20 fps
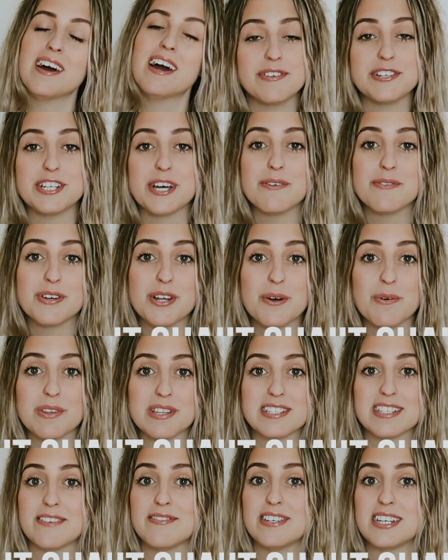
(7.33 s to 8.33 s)
If you don't know what
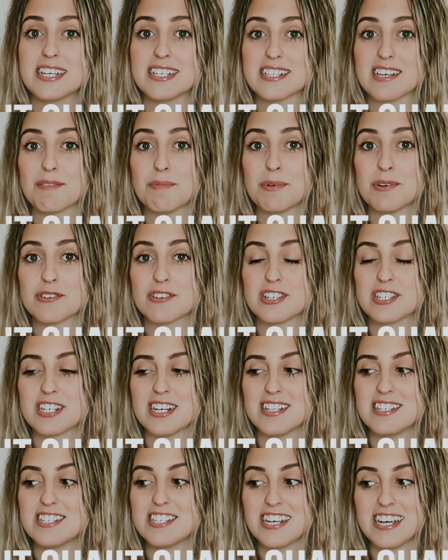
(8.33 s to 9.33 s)
the seven day self-portrait
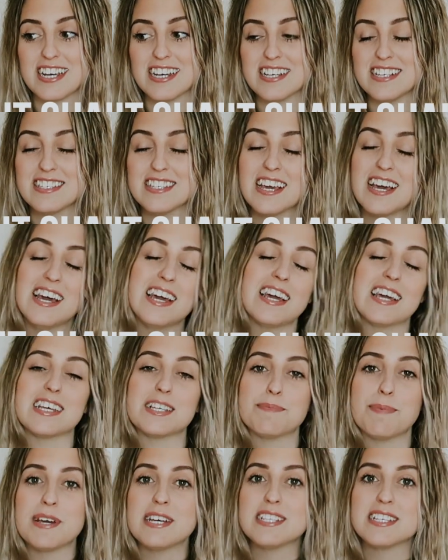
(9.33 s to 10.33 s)
challenge is,
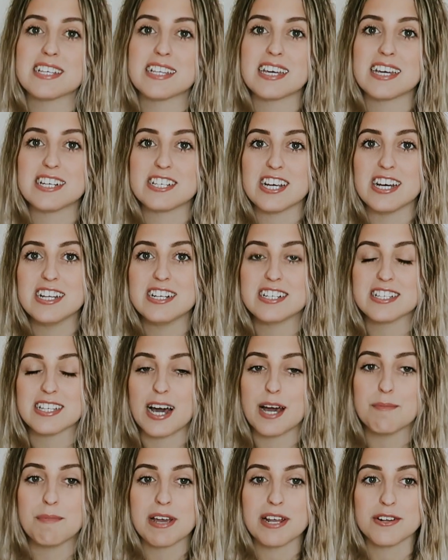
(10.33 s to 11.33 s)
it's basically a challenge that
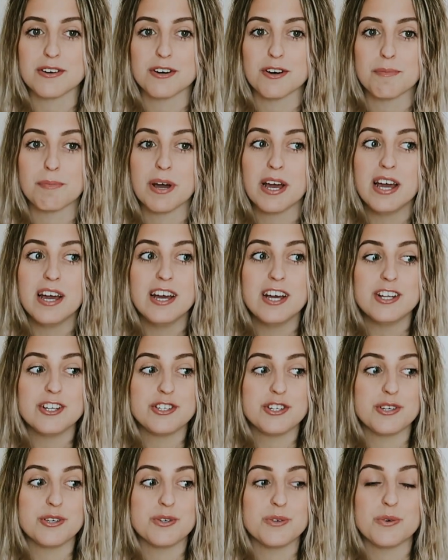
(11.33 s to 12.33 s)
I made up
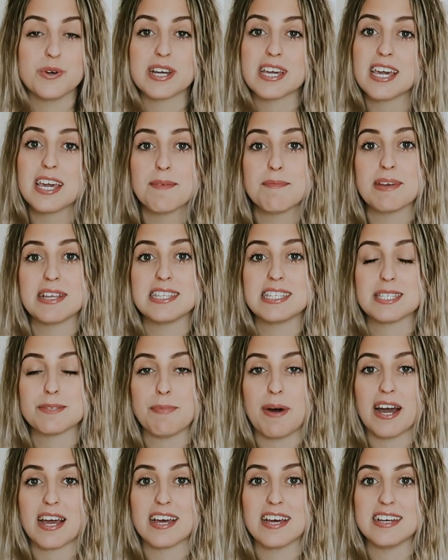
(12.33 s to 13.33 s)
to keep me
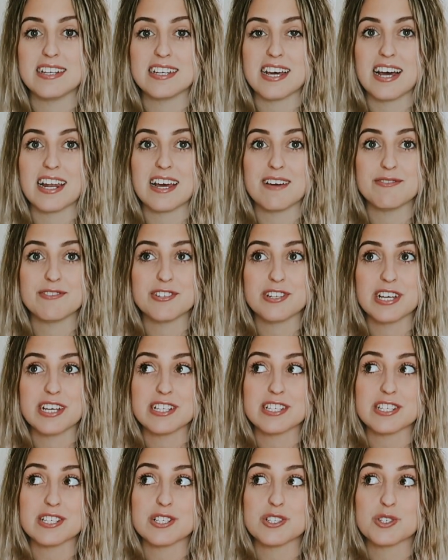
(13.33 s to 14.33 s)
inspired and I've done
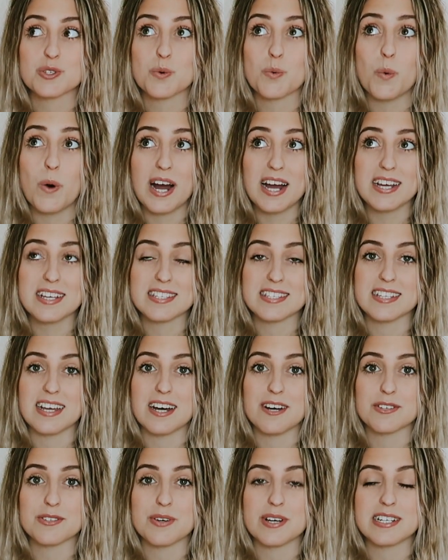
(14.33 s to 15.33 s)
it twice
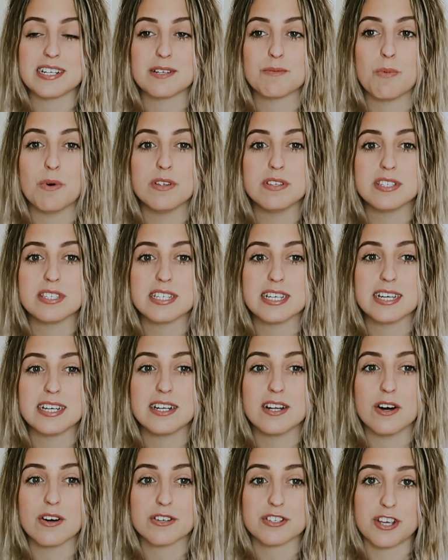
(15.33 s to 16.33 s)
now. So I did once
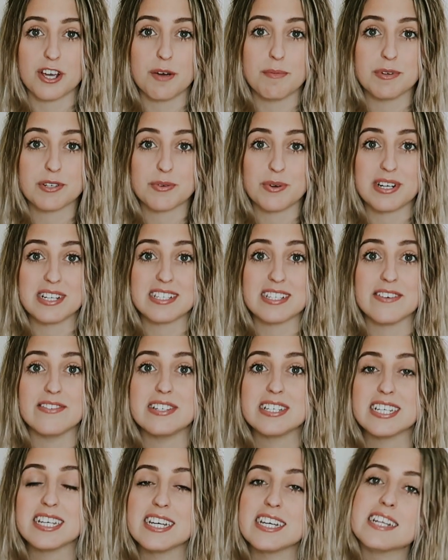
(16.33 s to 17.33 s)
in October
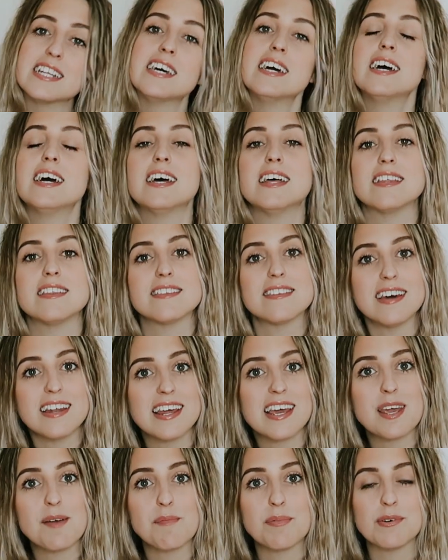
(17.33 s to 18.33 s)
2017, then
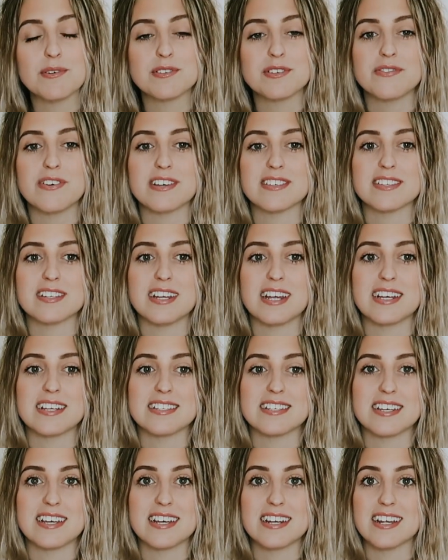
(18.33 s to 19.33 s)
April
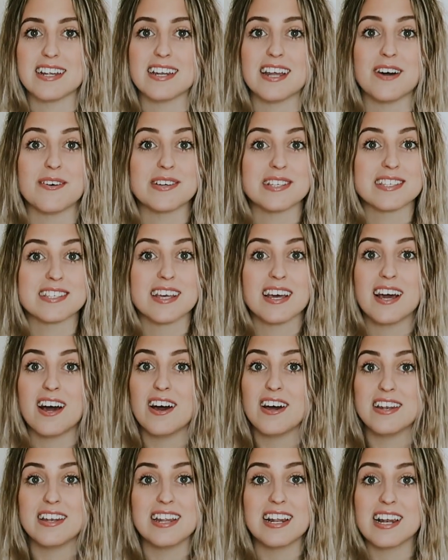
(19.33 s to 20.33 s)
2018 and now it's
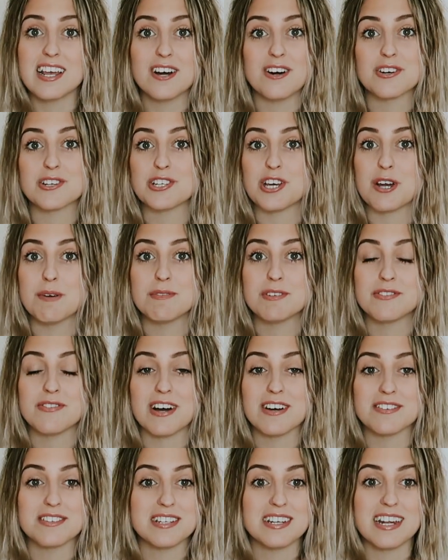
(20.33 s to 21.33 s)
nearly October
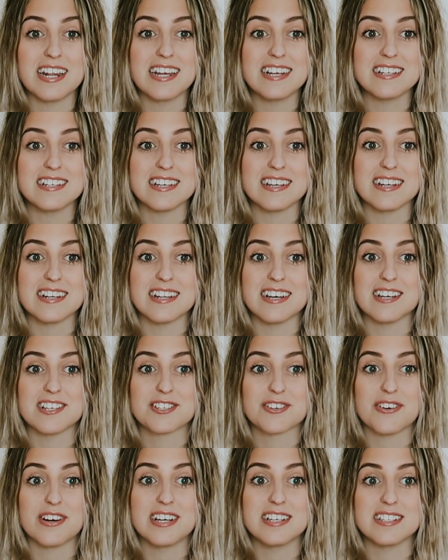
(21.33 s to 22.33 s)
2018. That is
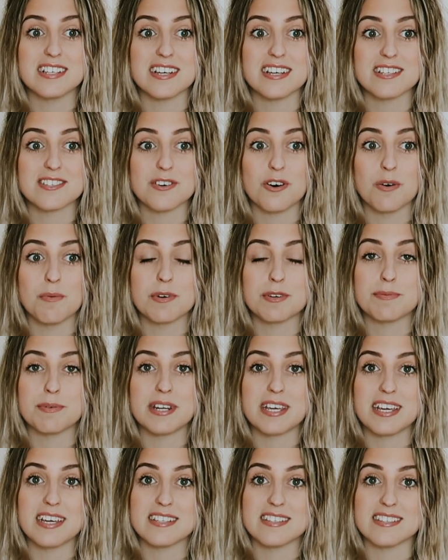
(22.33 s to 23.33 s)
crazy, it's almost been
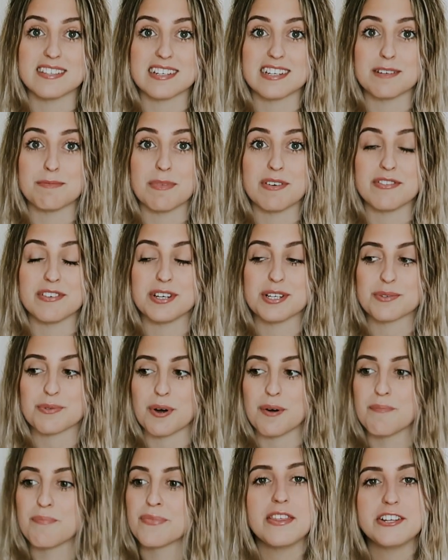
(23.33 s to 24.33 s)
a year since I did my first
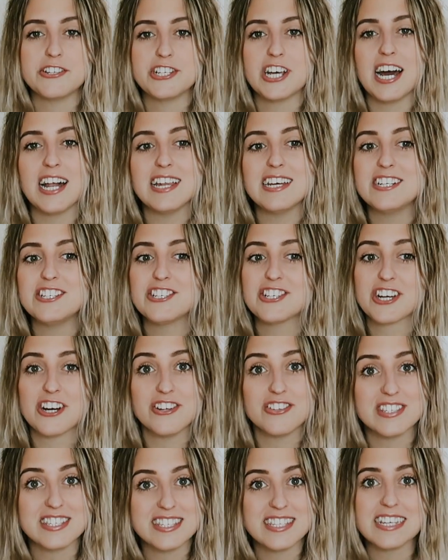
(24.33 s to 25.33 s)
one. The challenge
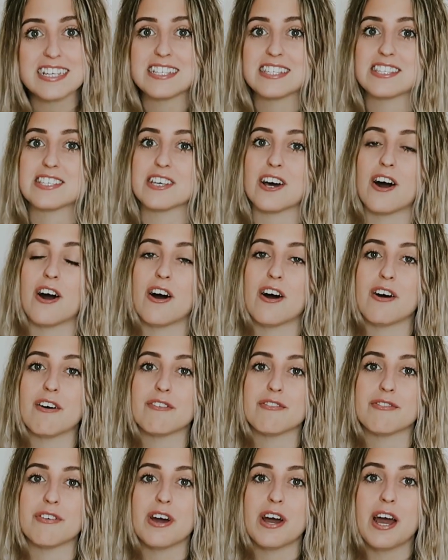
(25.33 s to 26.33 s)
consists
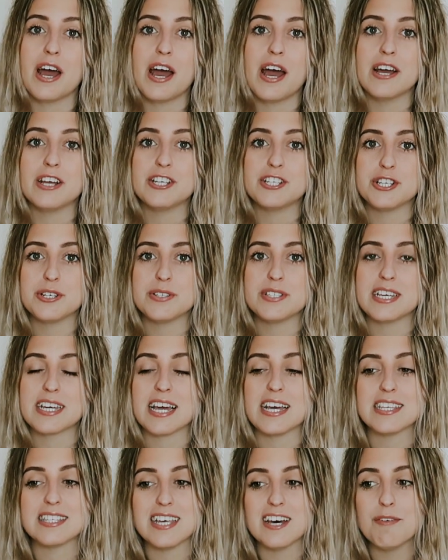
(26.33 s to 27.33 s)
of shooting
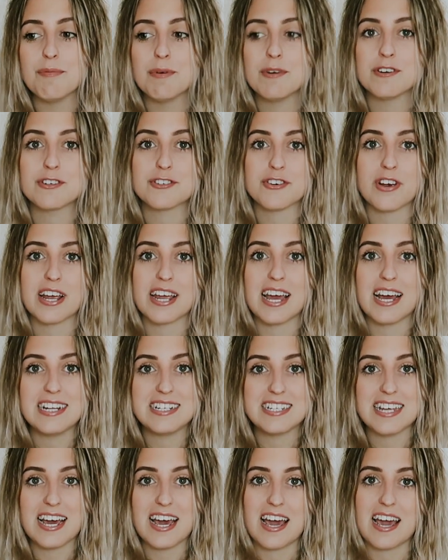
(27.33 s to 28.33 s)
a self-portrait a
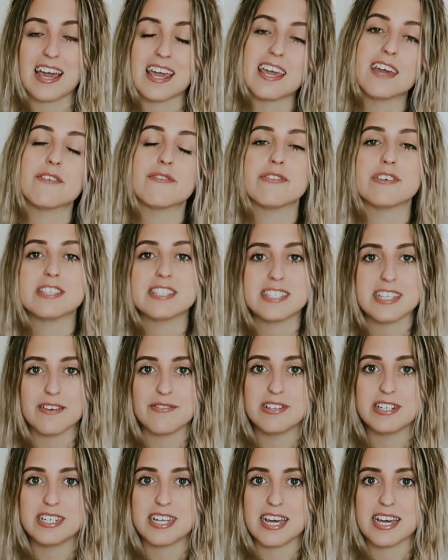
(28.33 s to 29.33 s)
day for
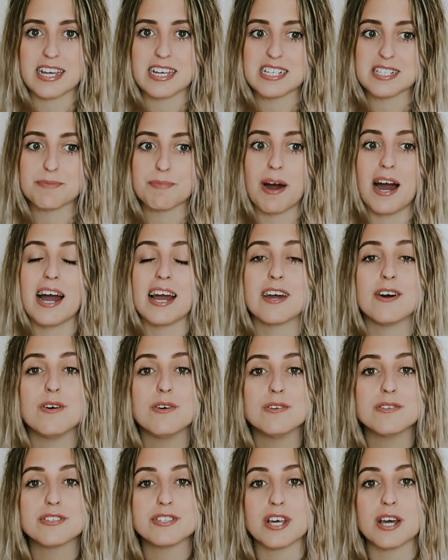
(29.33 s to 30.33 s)
seven days, but I
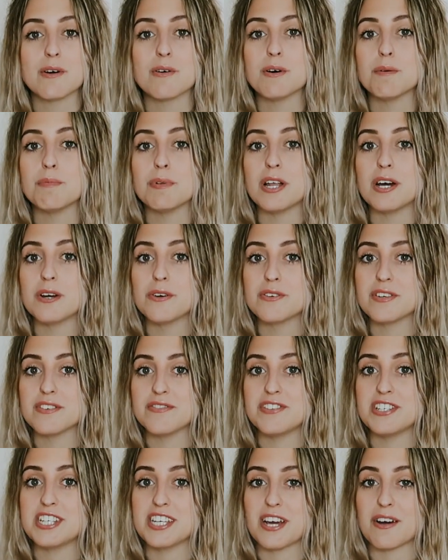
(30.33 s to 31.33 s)
also upload a
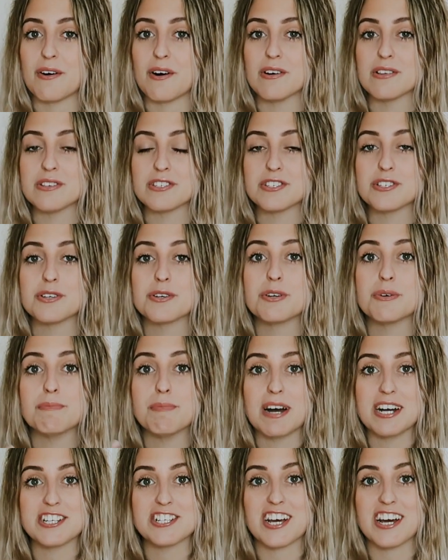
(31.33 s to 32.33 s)
video onto
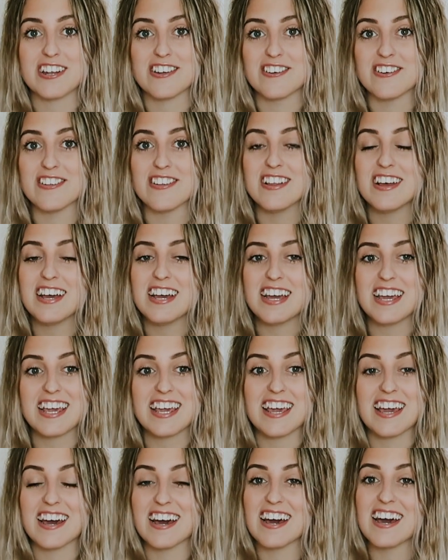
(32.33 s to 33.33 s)
my channel
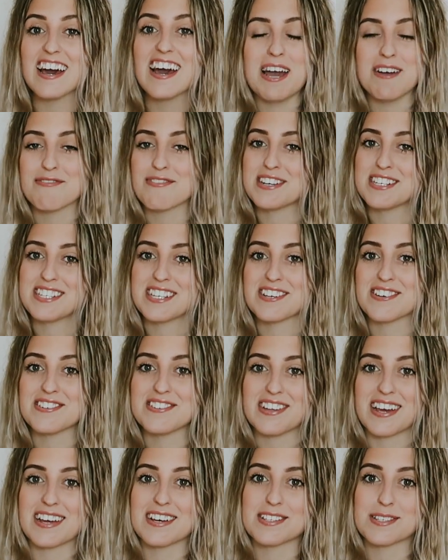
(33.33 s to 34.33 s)
here every single
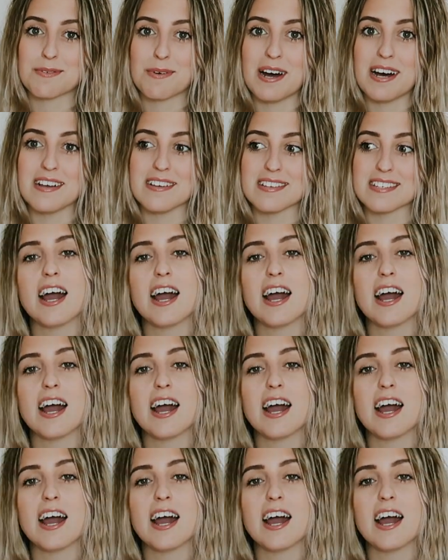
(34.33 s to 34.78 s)
day as well.